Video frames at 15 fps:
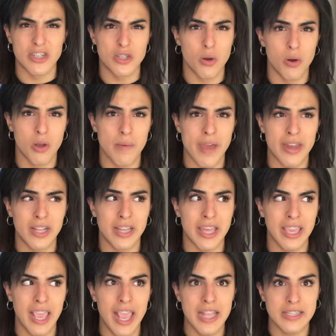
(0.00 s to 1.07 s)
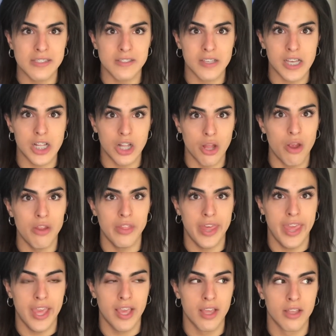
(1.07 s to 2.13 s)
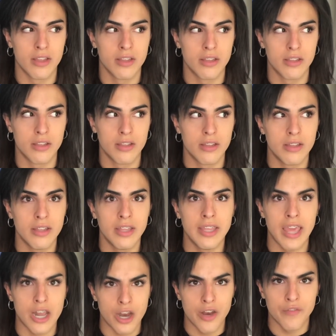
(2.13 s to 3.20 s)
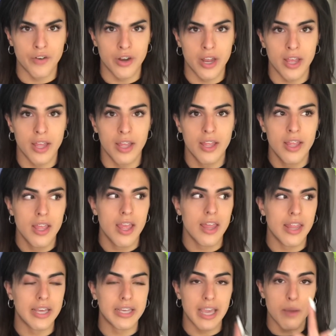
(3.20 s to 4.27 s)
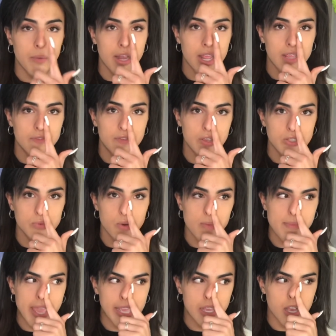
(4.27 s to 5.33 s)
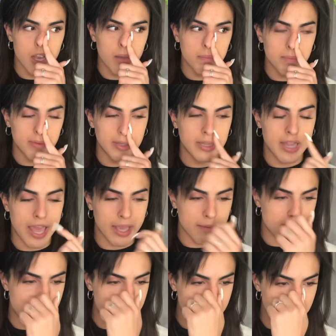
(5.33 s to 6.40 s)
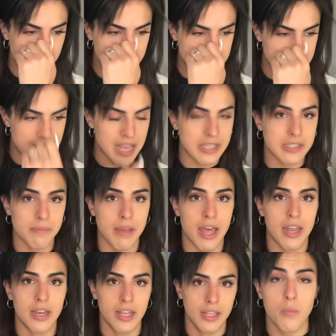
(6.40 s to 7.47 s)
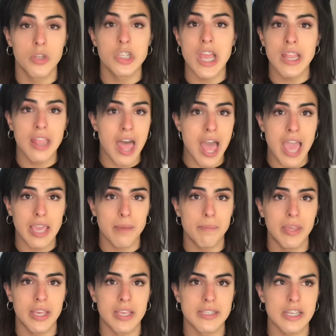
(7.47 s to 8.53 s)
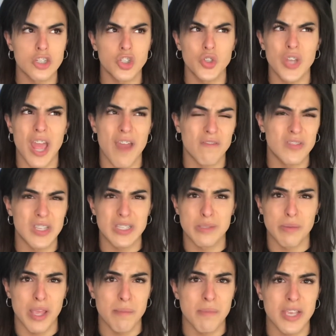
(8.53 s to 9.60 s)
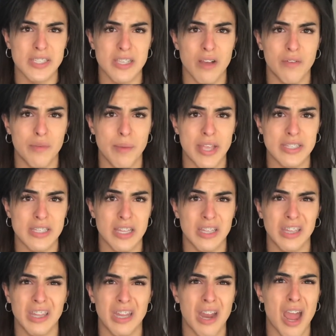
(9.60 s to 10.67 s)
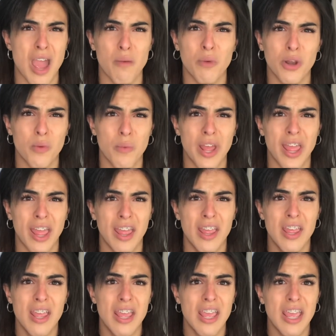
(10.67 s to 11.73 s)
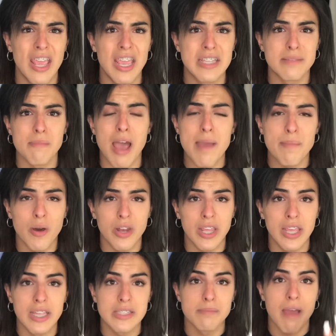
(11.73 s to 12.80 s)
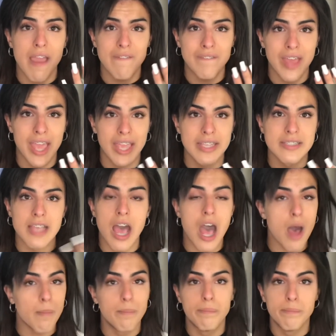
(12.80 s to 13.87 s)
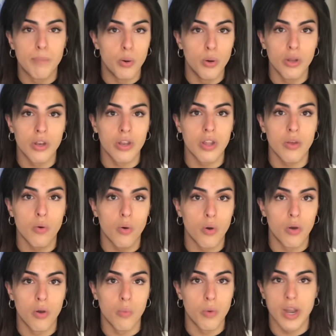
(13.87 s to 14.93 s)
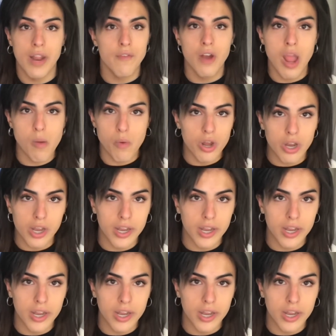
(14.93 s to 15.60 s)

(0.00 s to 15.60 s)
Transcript: talk about it. Like, it's clothing. Get over it. Like, when I first wore makeup, like, my family didn't ask about it, which I like, because I shouldn't have to explain myself about something that I want to wear. It's my body, it's my face, I'll put whatever I want on